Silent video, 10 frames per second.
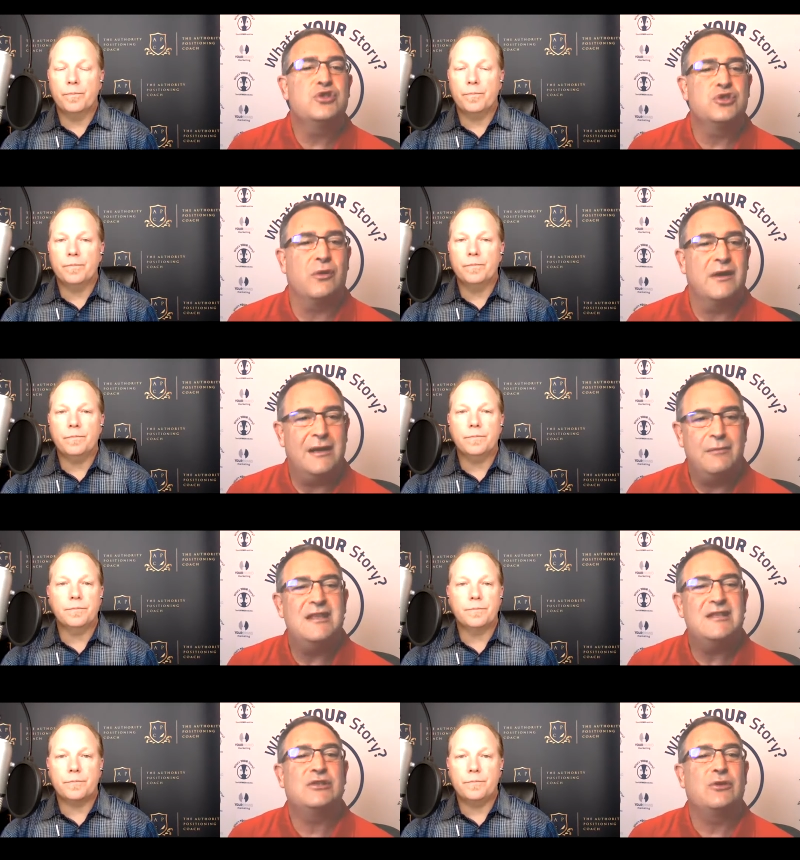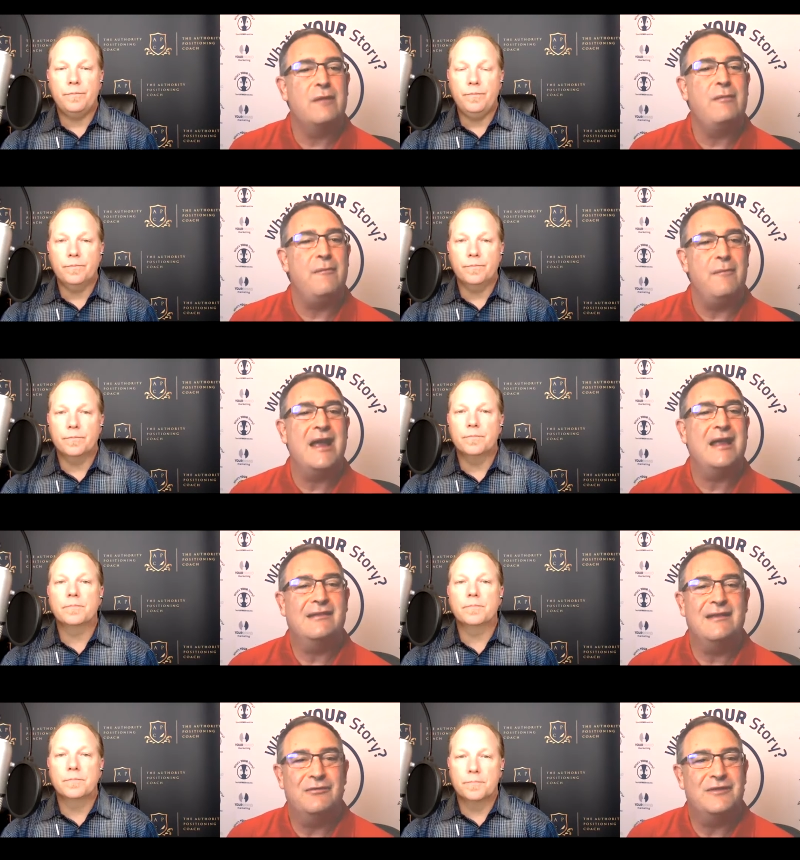Speaker 1: story? Tell me the story about Mike.
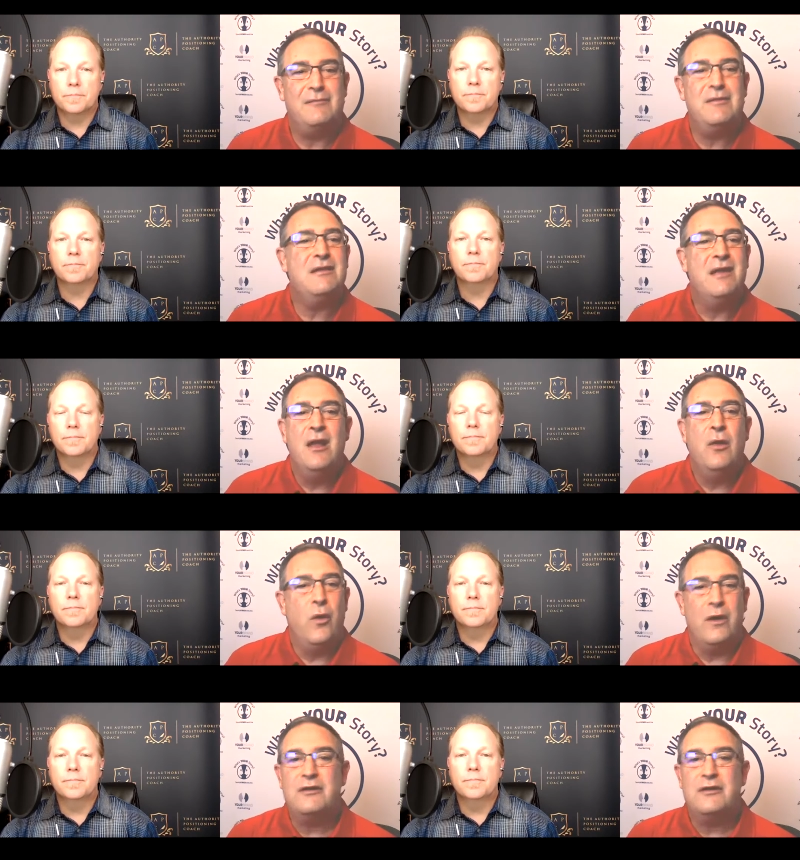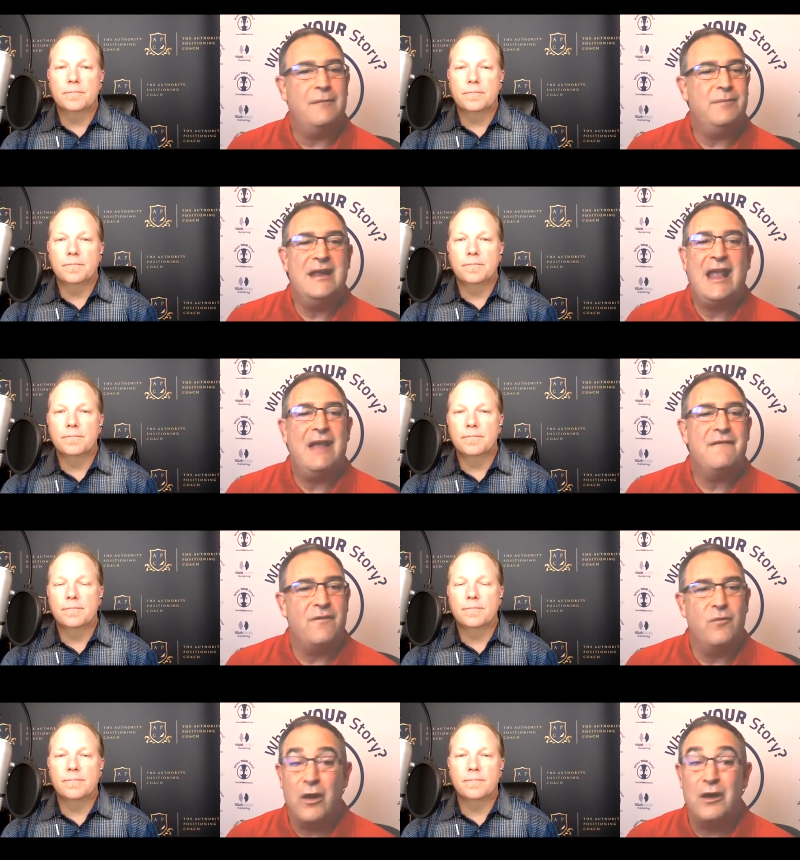You know, tell me where your company came
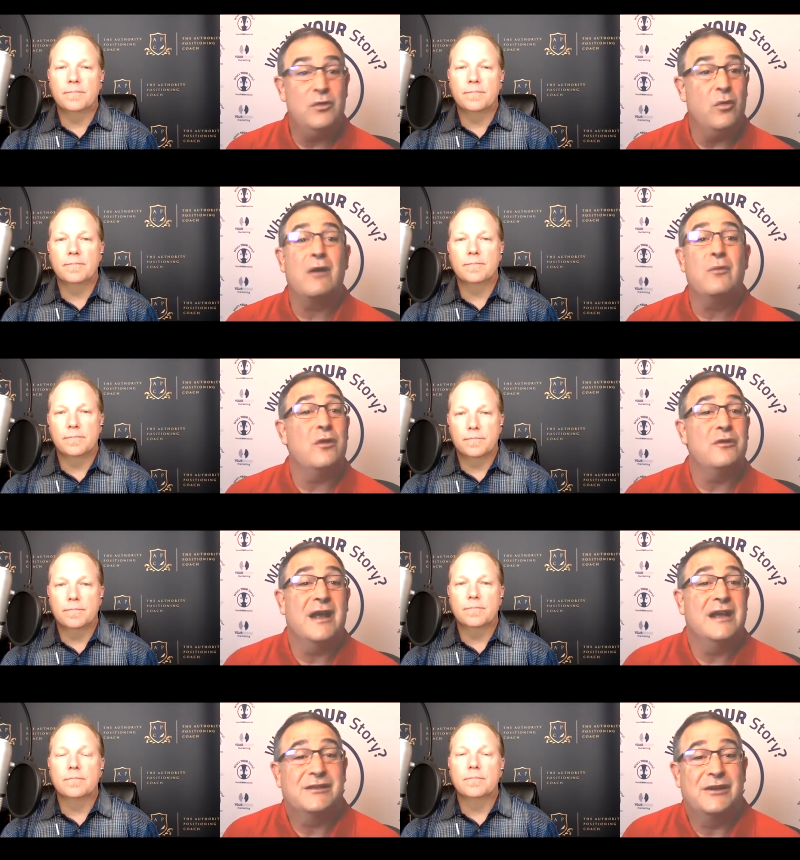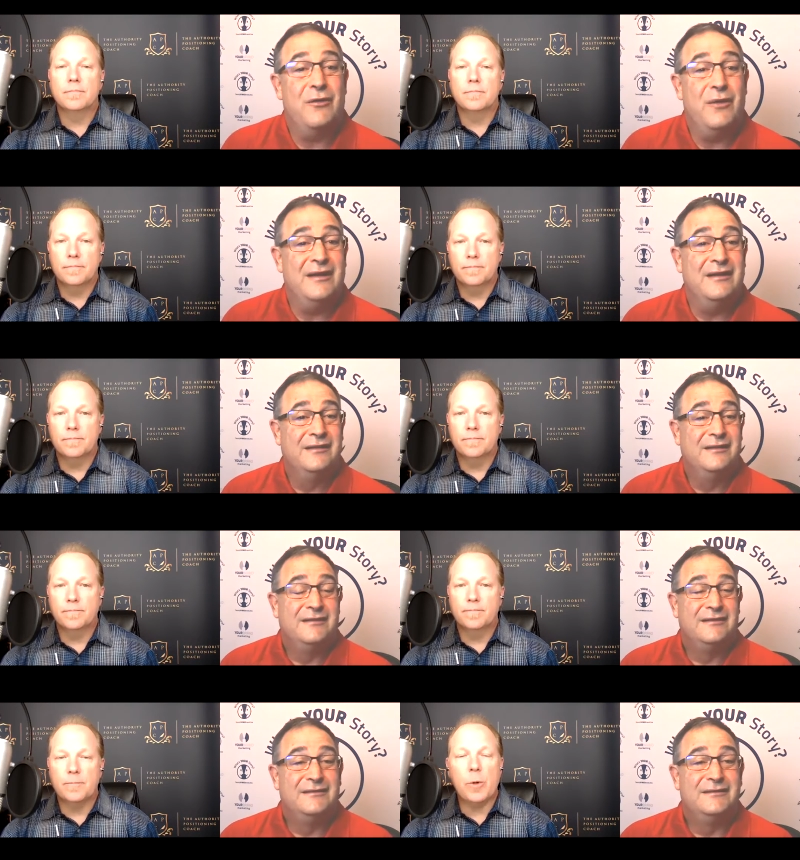from, where you are, and where you guys are going.
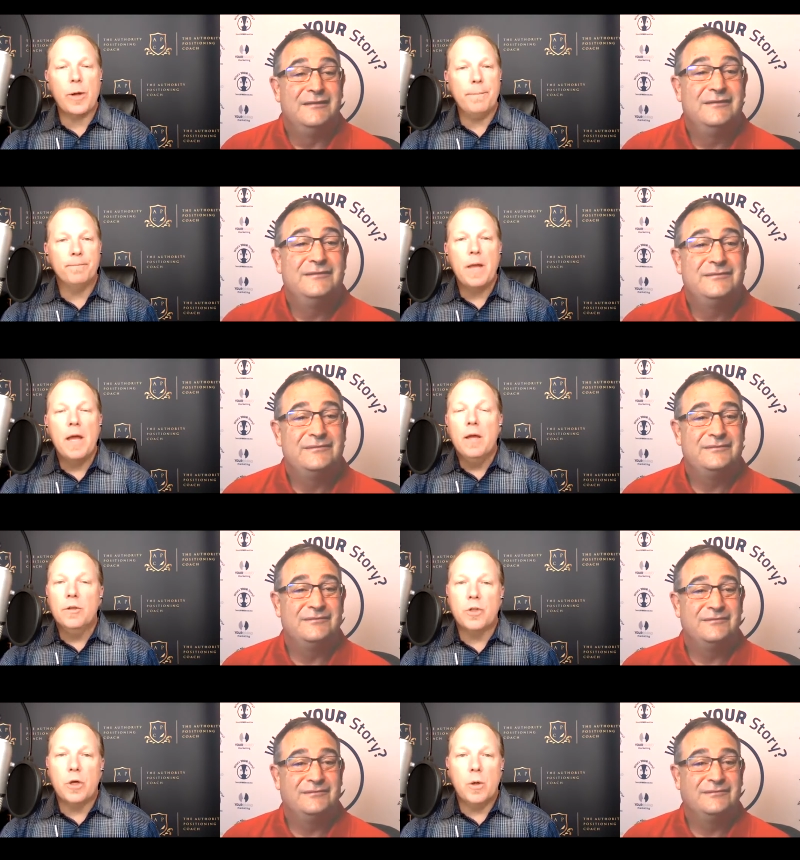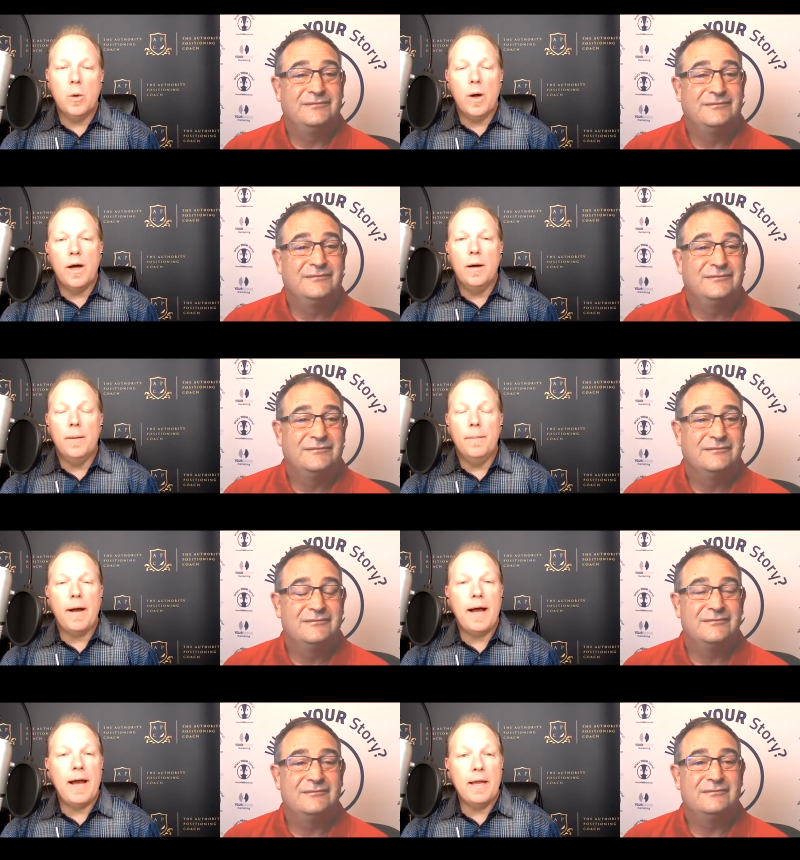
Speaker 2: Okay, so um,
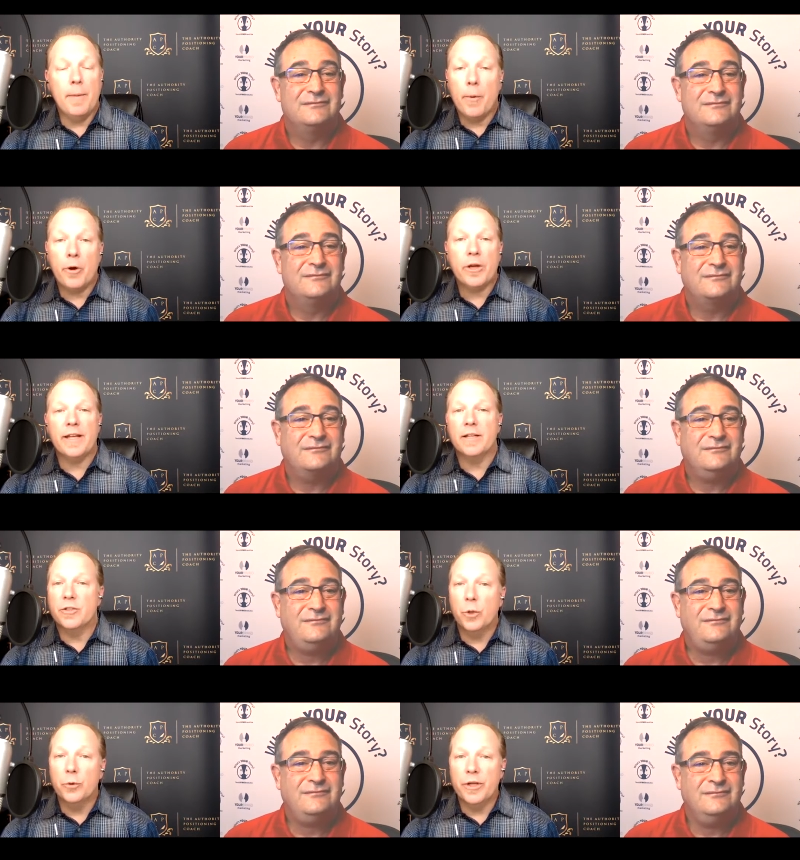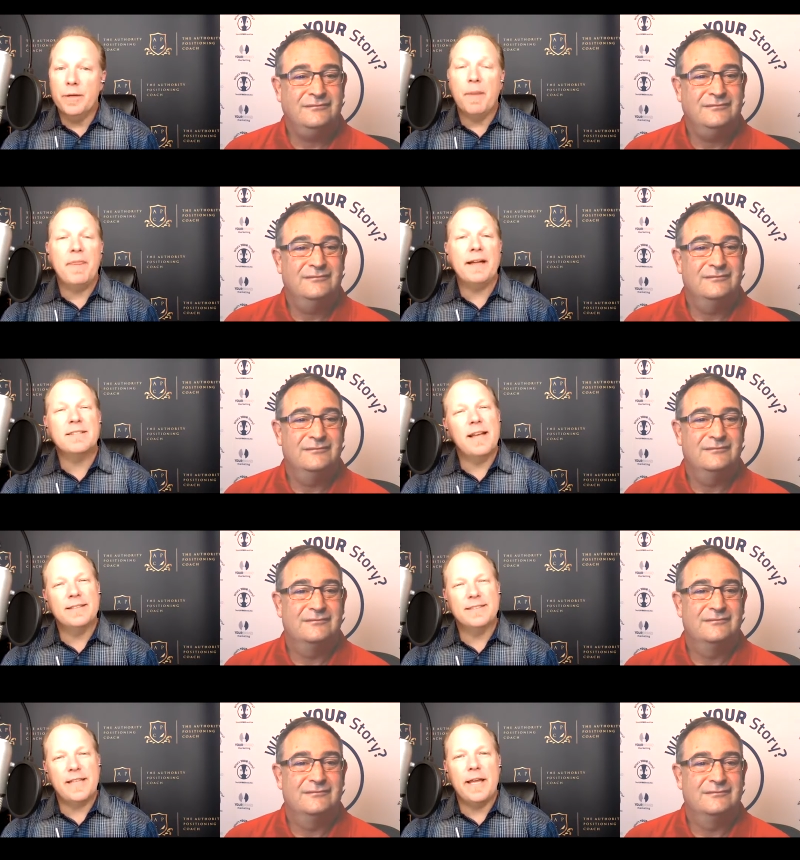I am a marketing consultant, but that's like
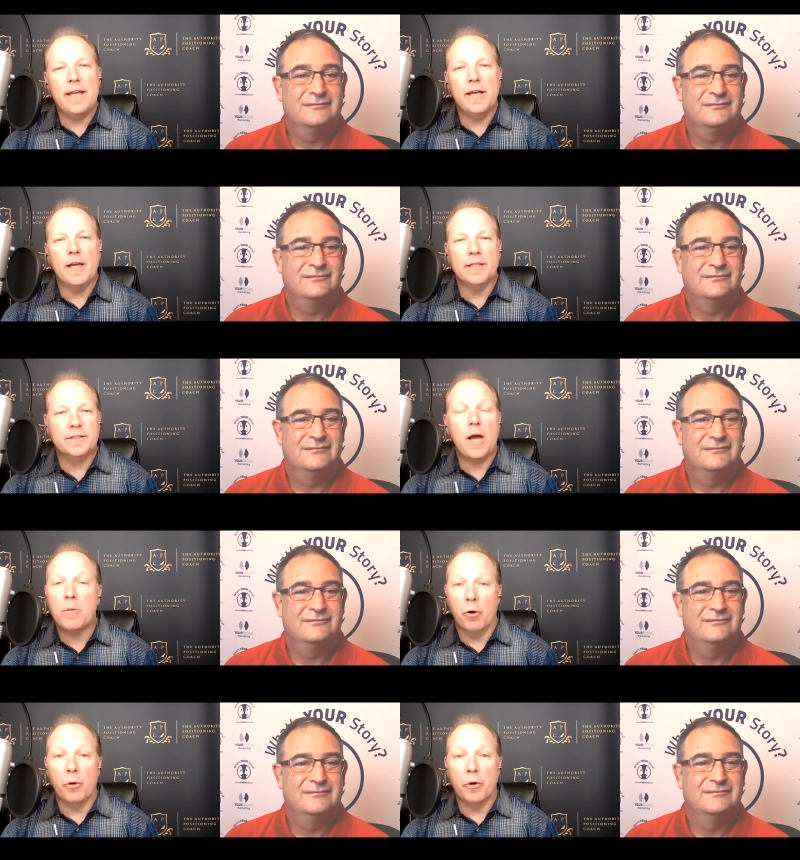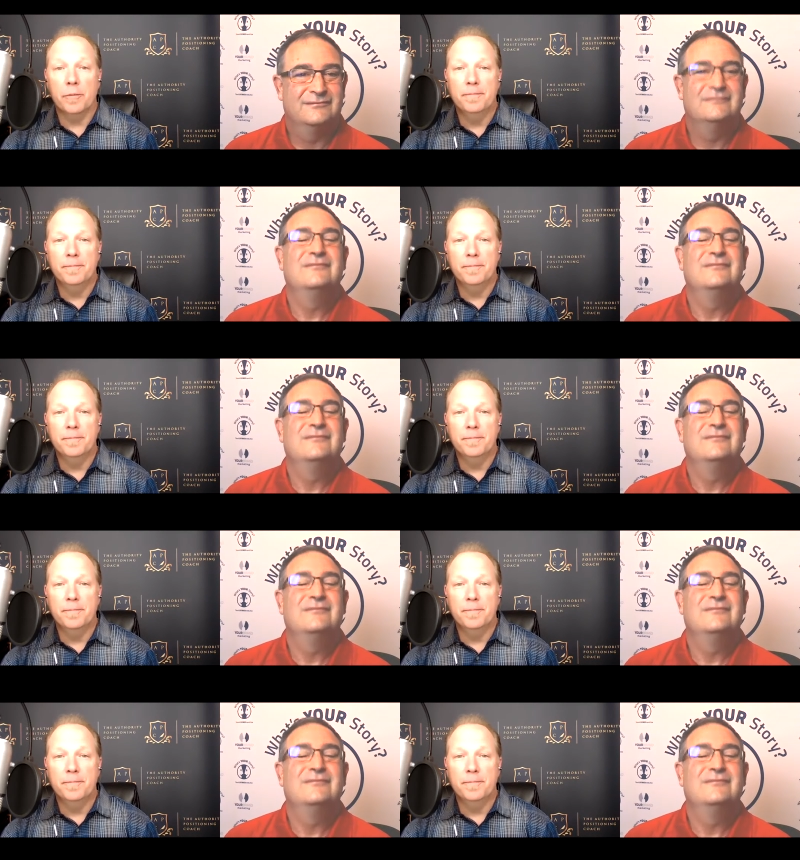seeing a stockbroker